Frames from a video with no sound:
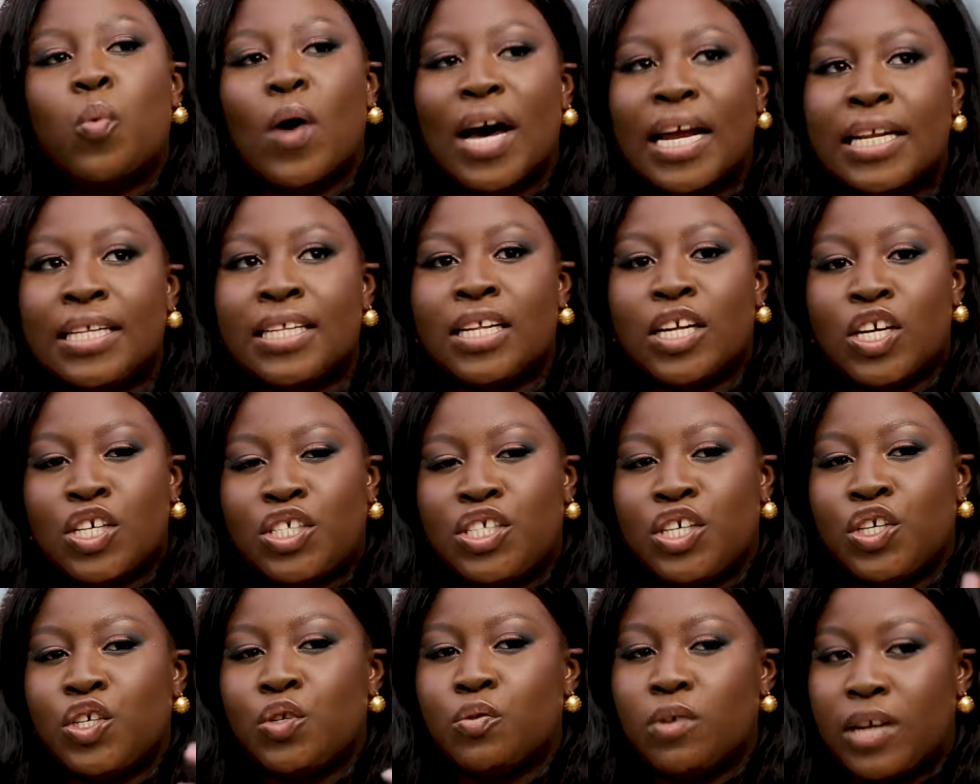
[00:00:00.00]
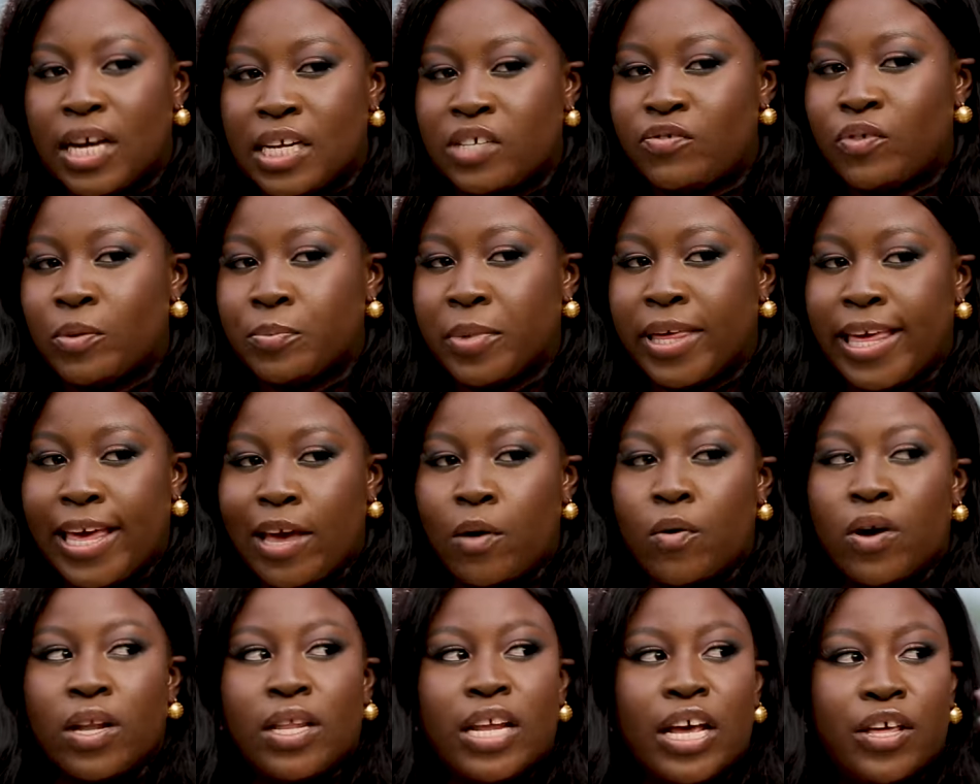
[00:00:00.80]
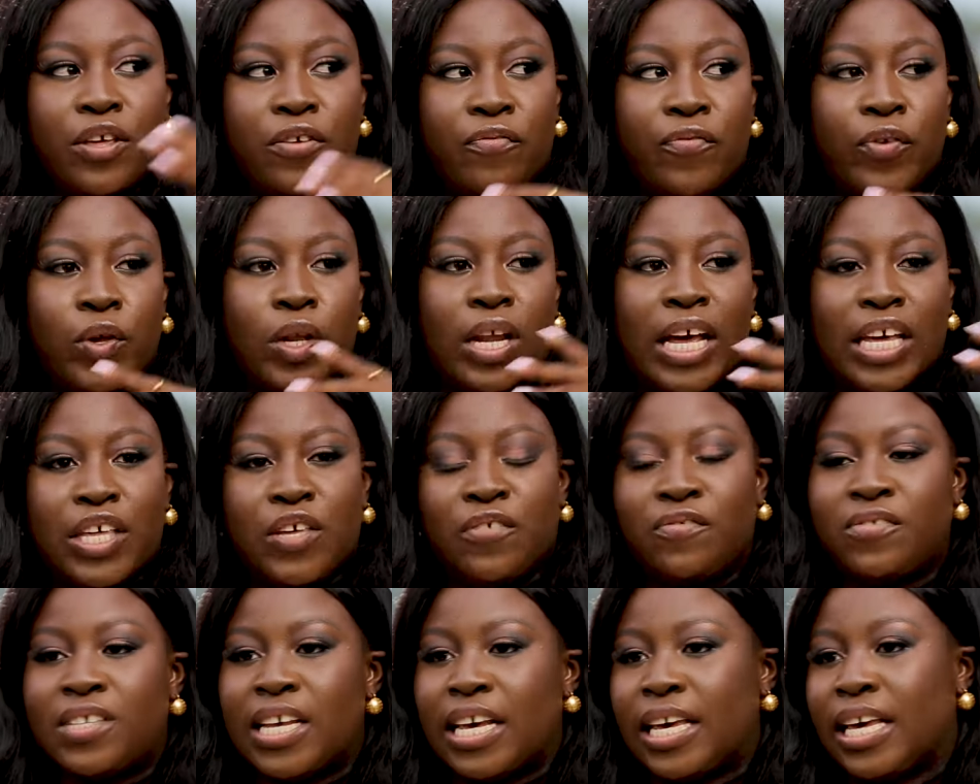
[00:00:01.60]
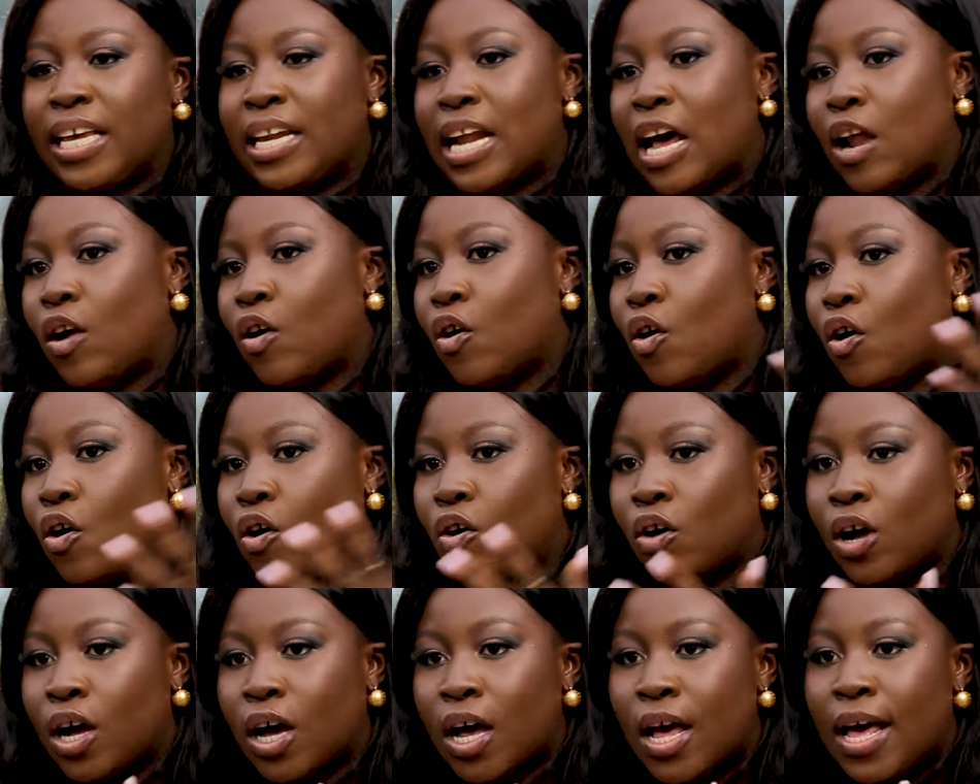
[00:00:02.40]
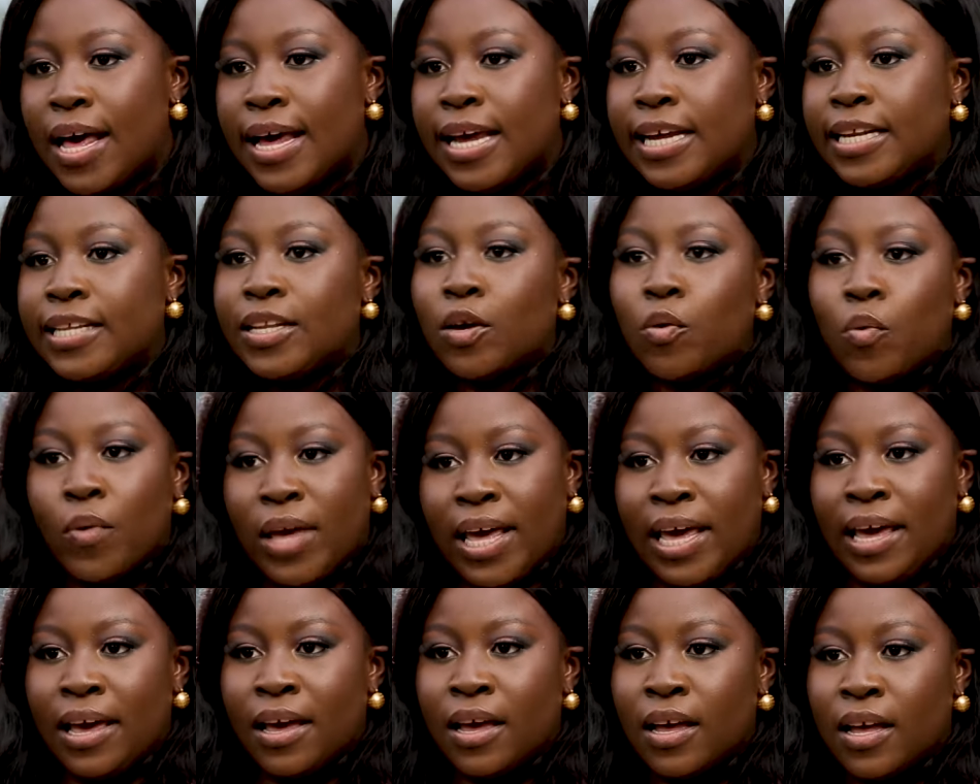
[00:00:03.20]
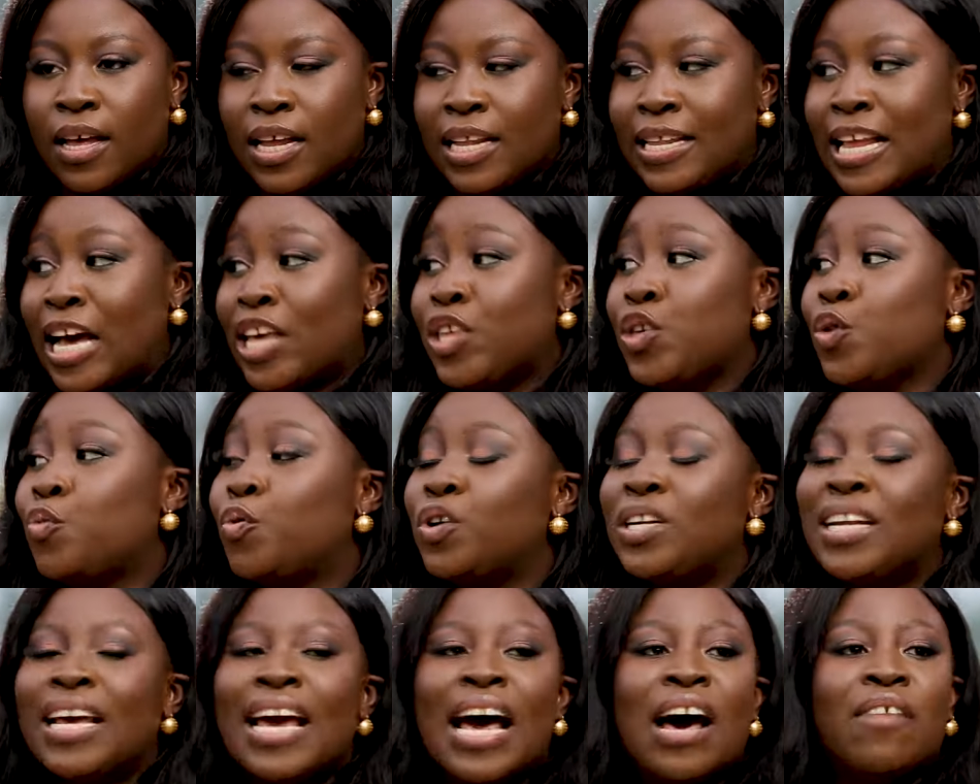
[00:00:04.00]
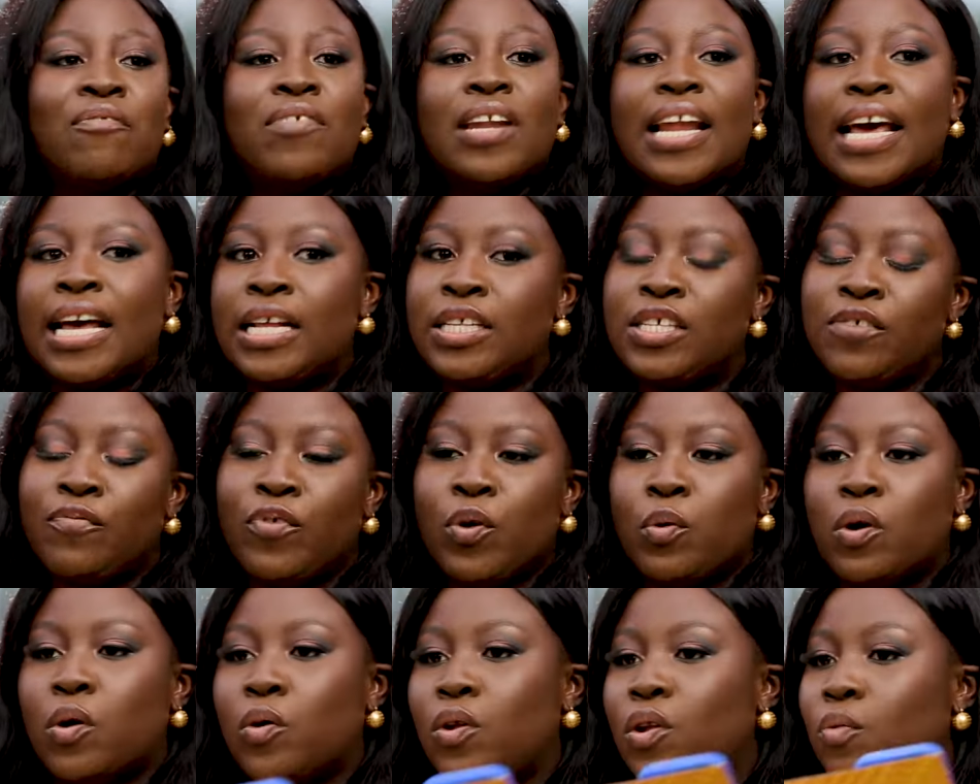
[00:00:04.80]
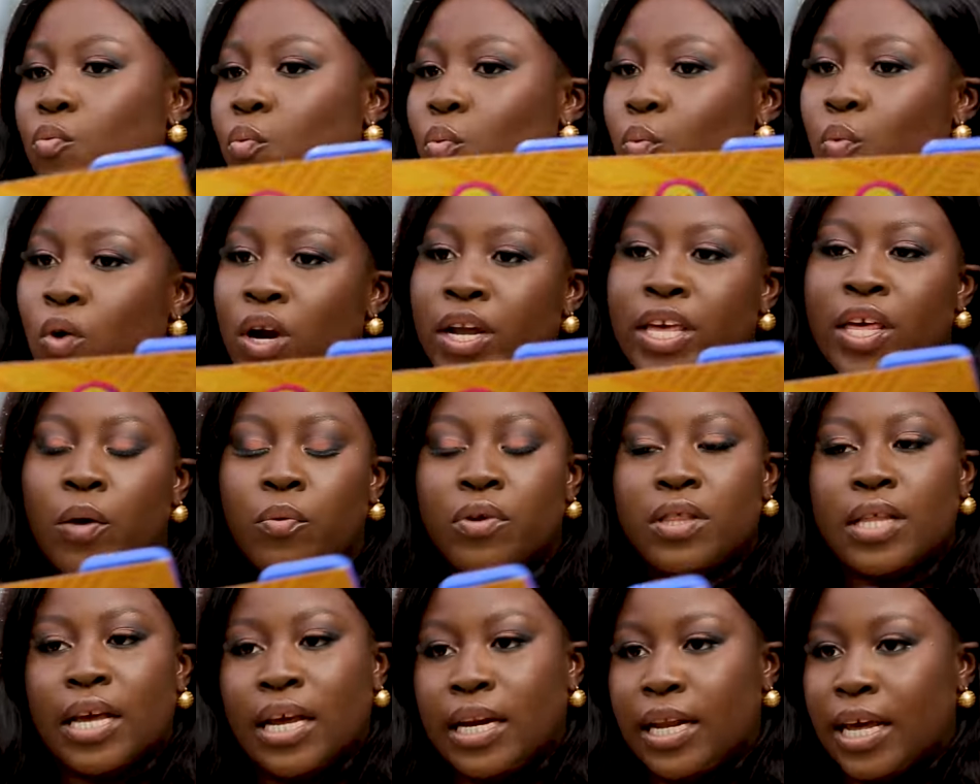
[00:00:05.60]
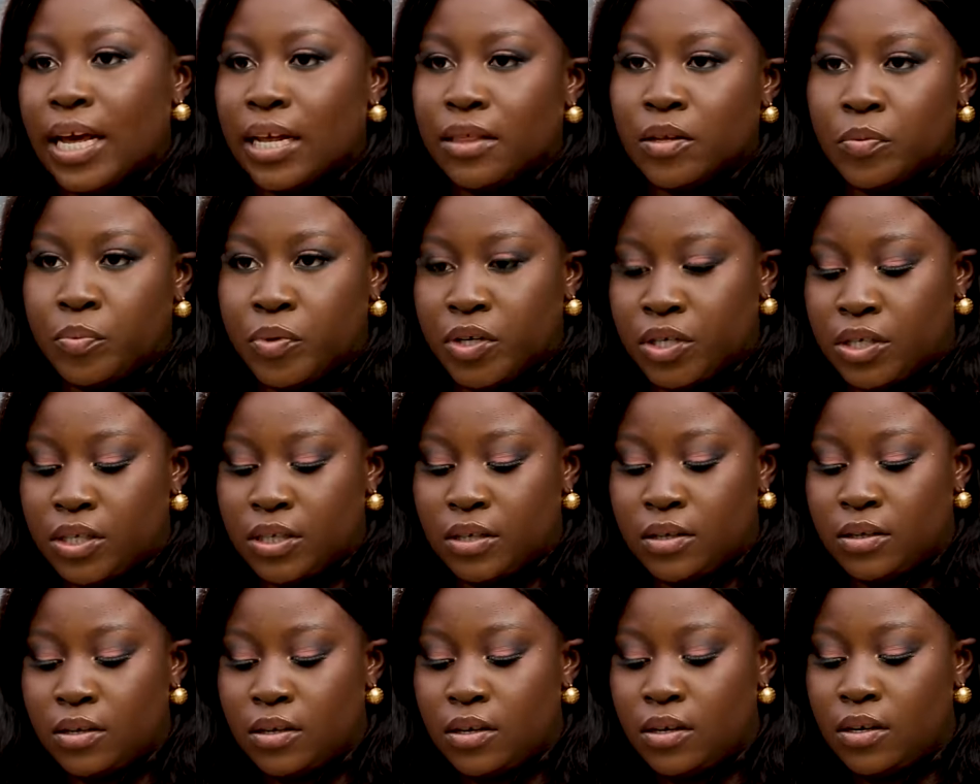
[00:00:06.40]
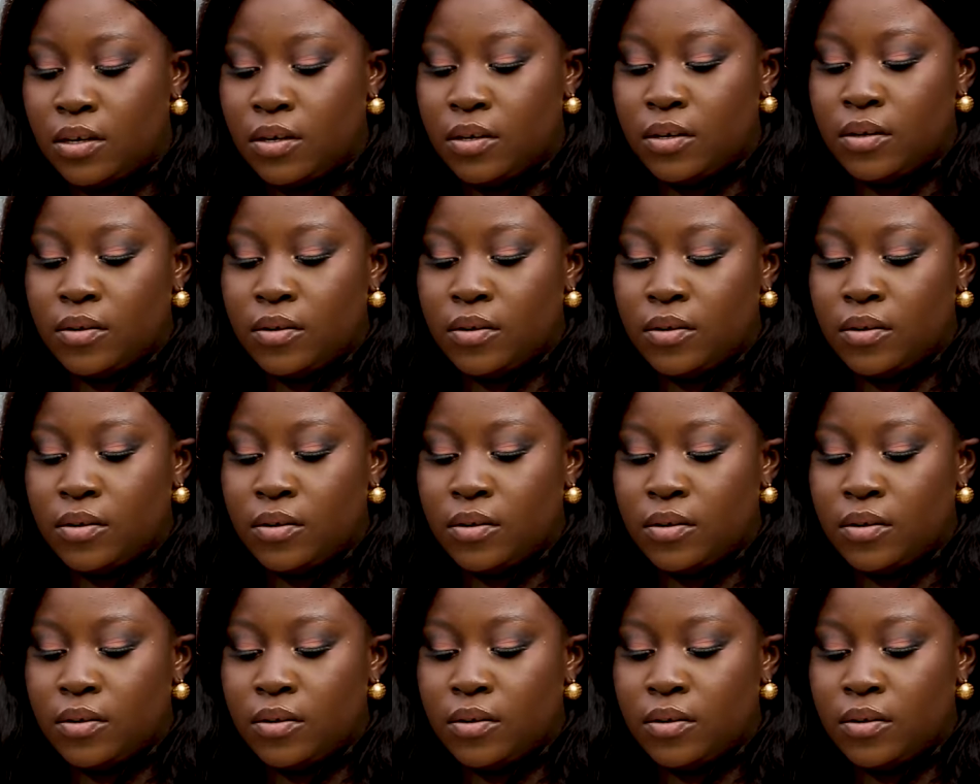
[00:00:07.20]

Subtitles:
one lesson you learned from Kewa that you feel like you've taken along the way that you wouldn't have learned if you were working with any other person?